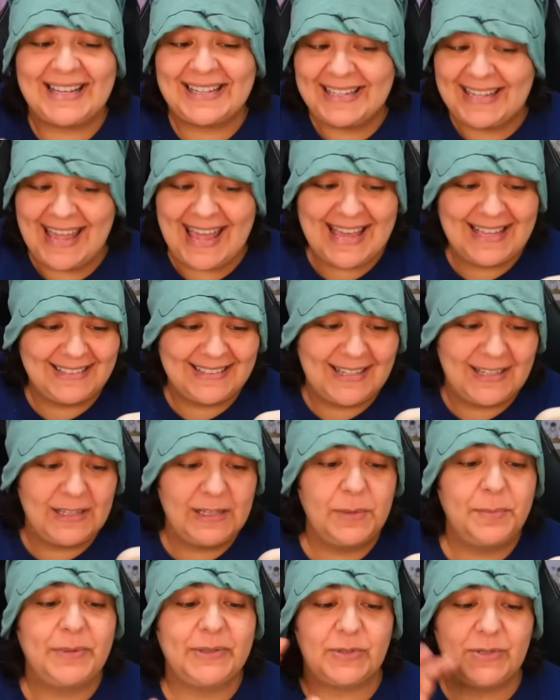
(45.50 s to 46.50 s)
can't
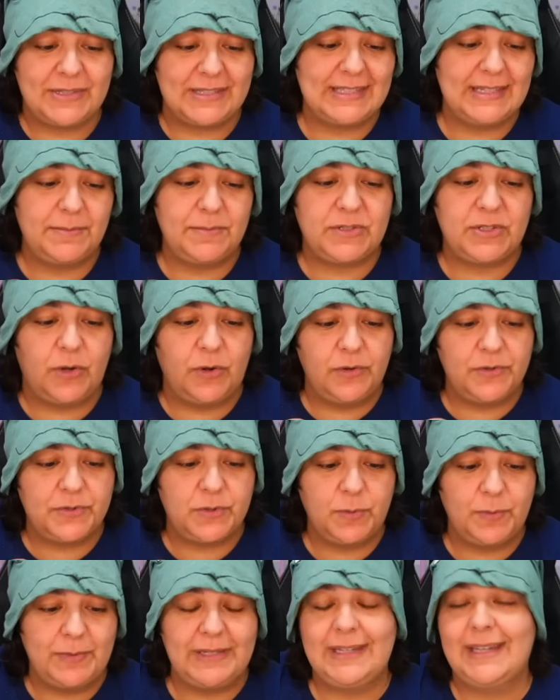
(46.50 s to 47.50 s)
tell, but there seems to
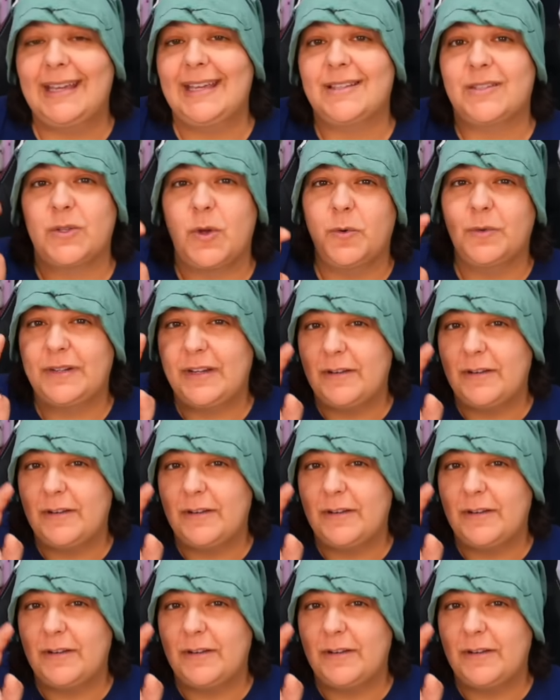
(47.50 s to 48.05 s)
also be its own